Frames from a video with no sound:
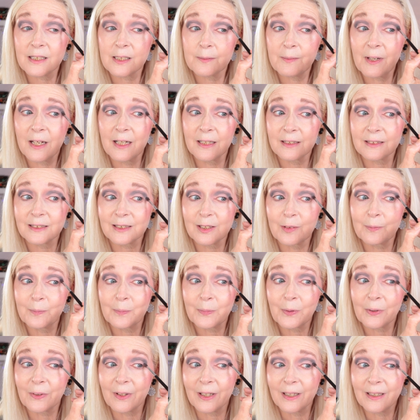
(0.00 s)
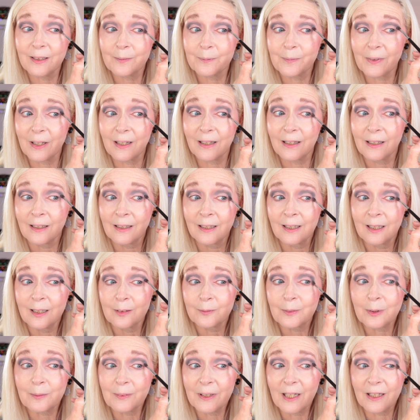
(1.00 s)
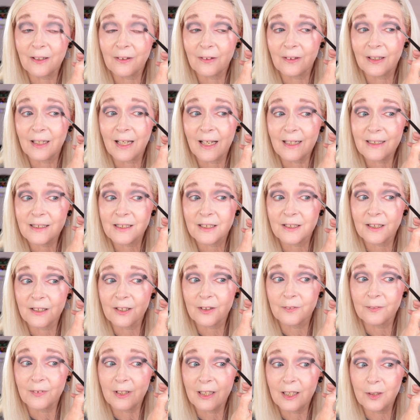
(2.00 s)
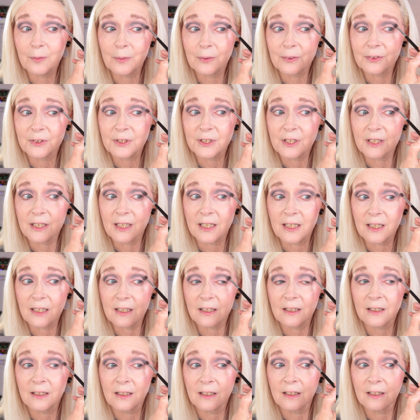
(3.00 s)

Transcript: to me at some point, but probably a lot later than I really wanted it.